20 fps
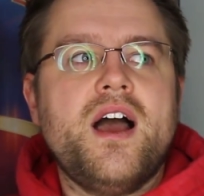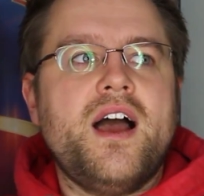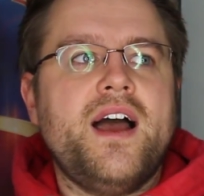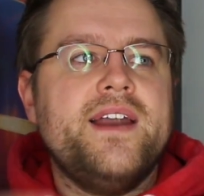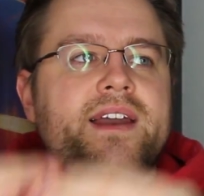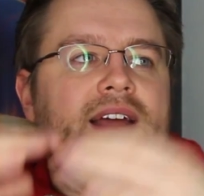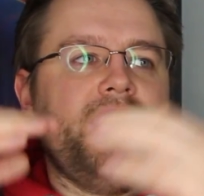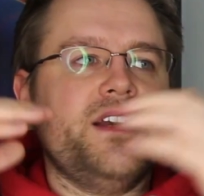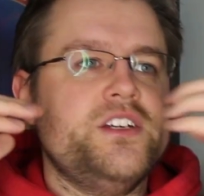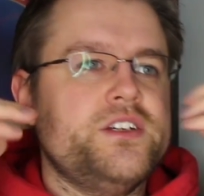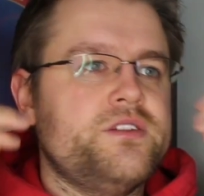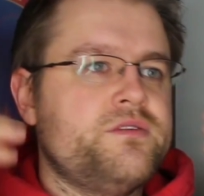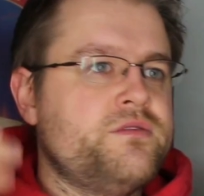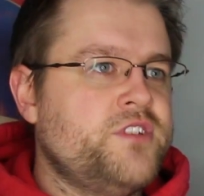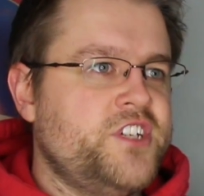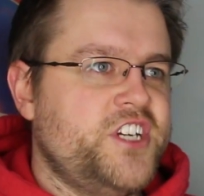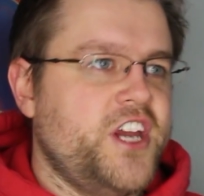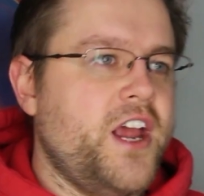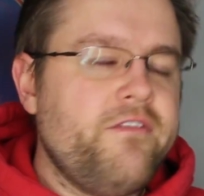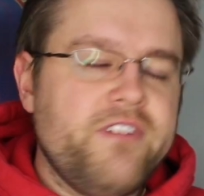And I
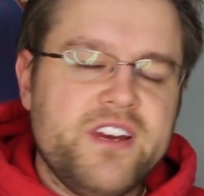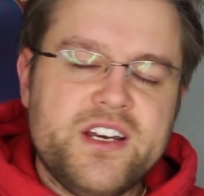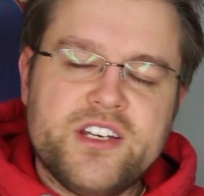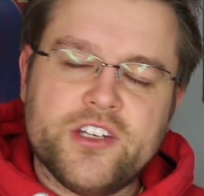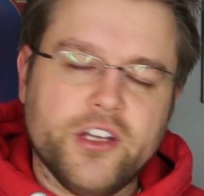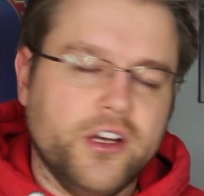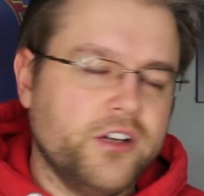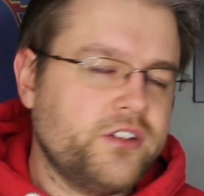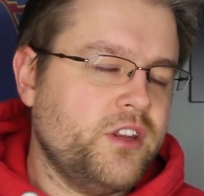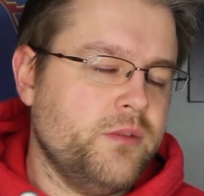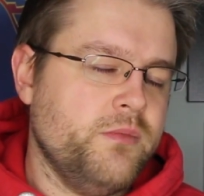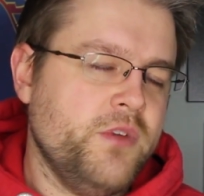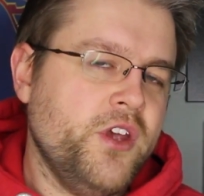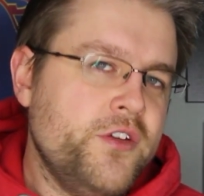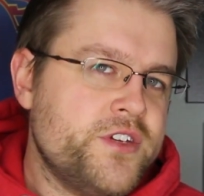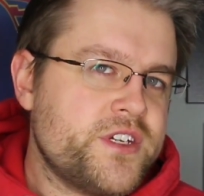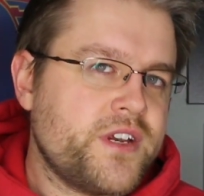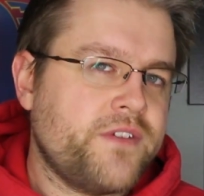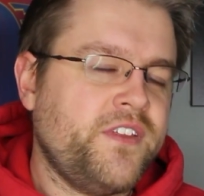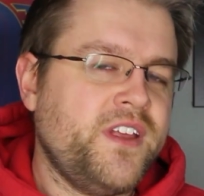just generally dug the
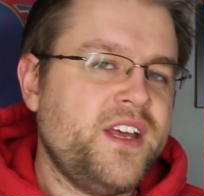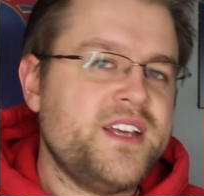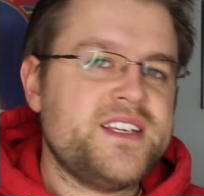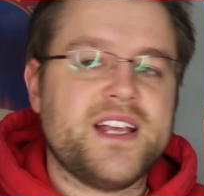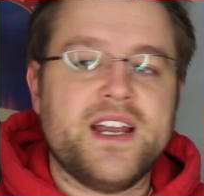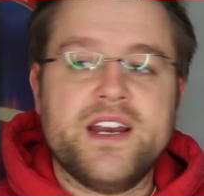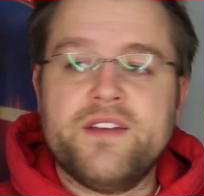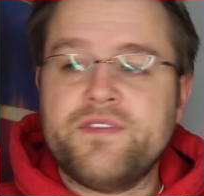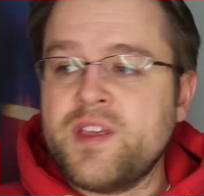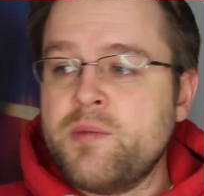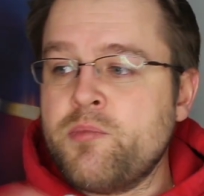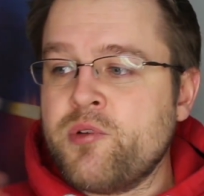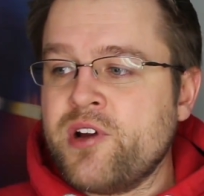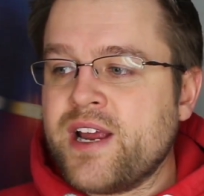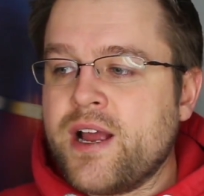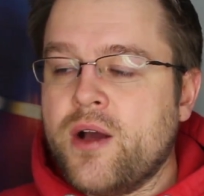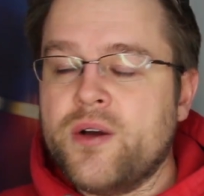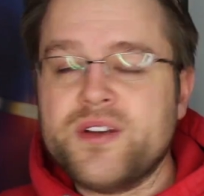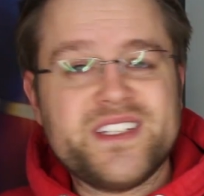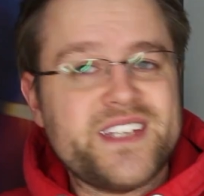music for this. And if they
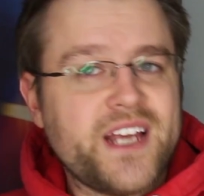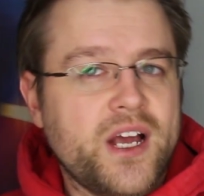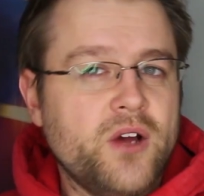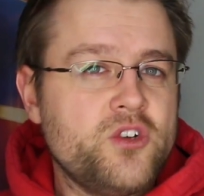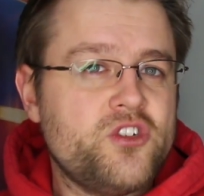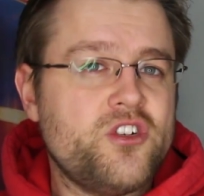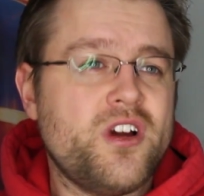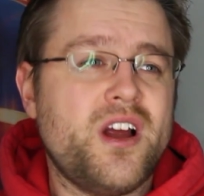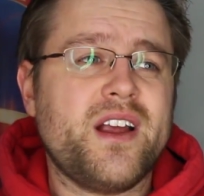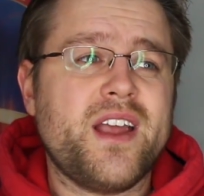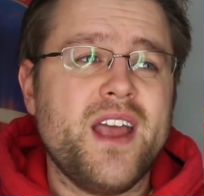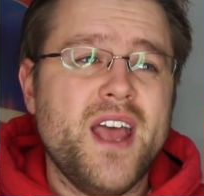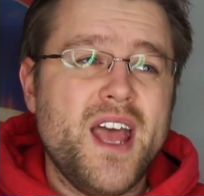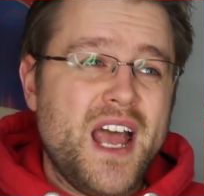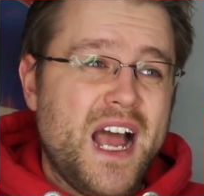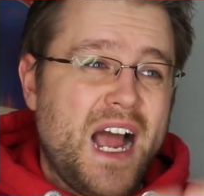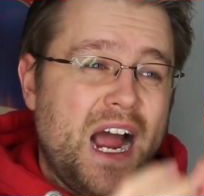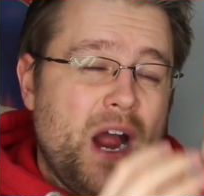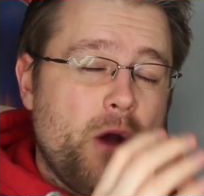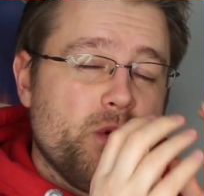bring out a soundtrack,
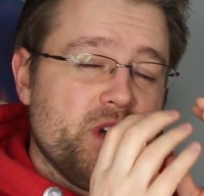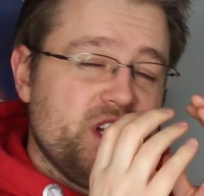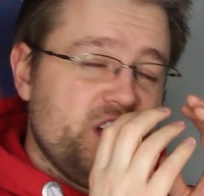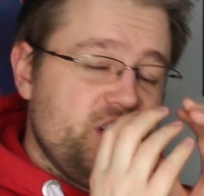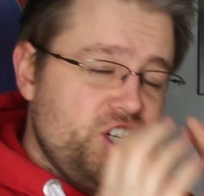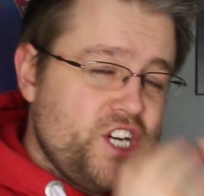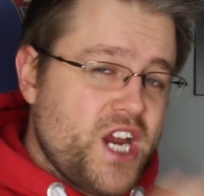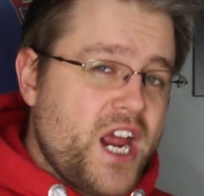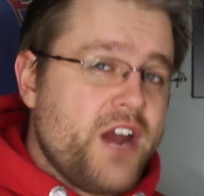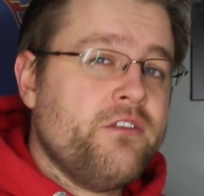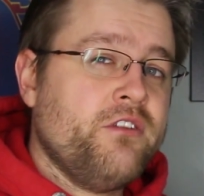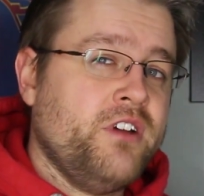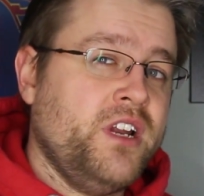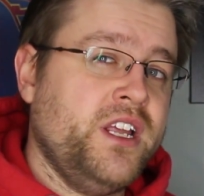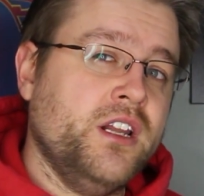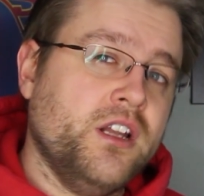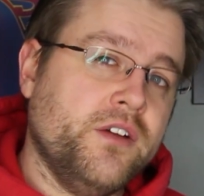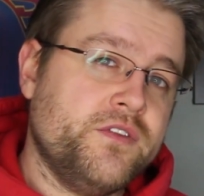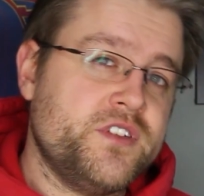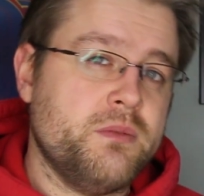I would
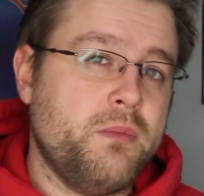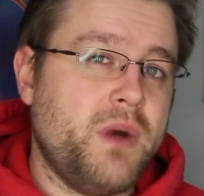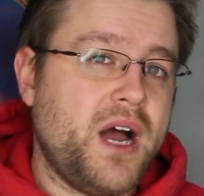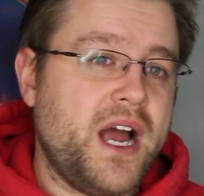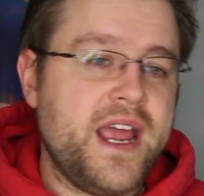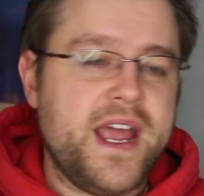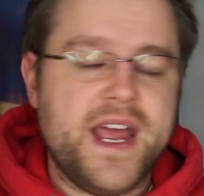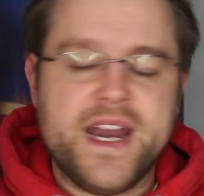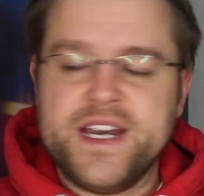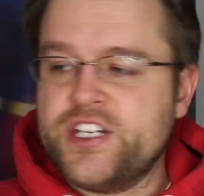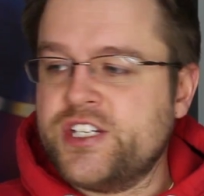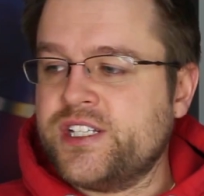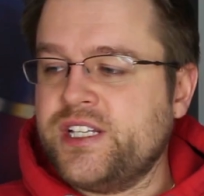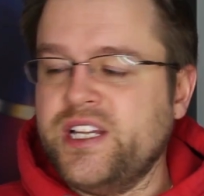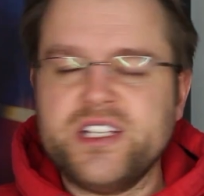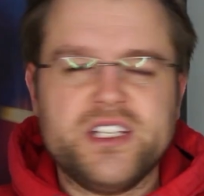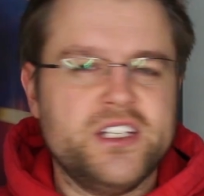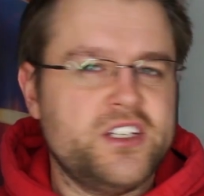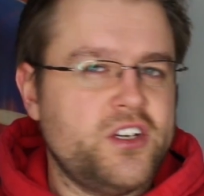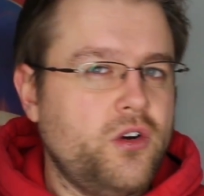generally love to buy it and just
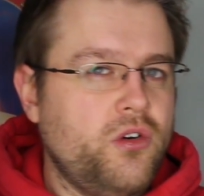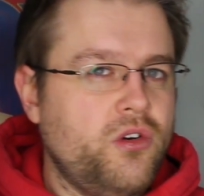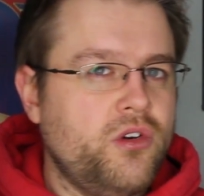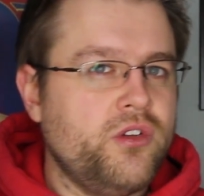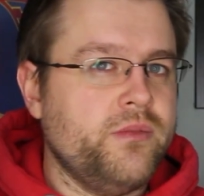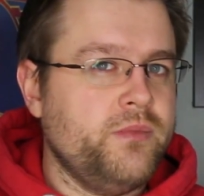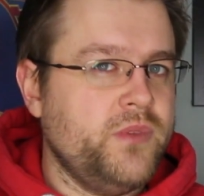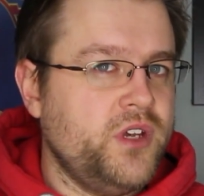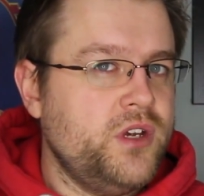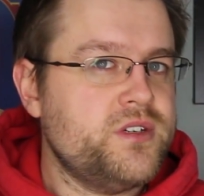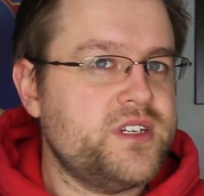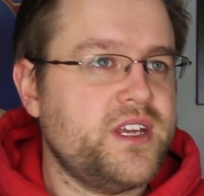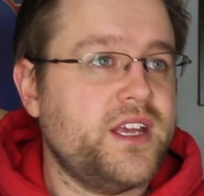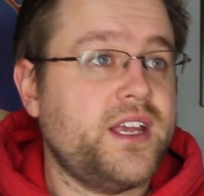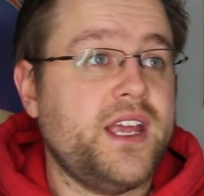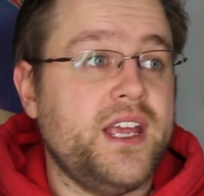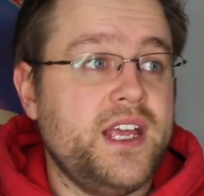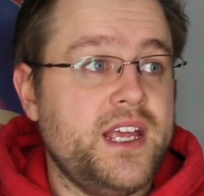listen to all the music.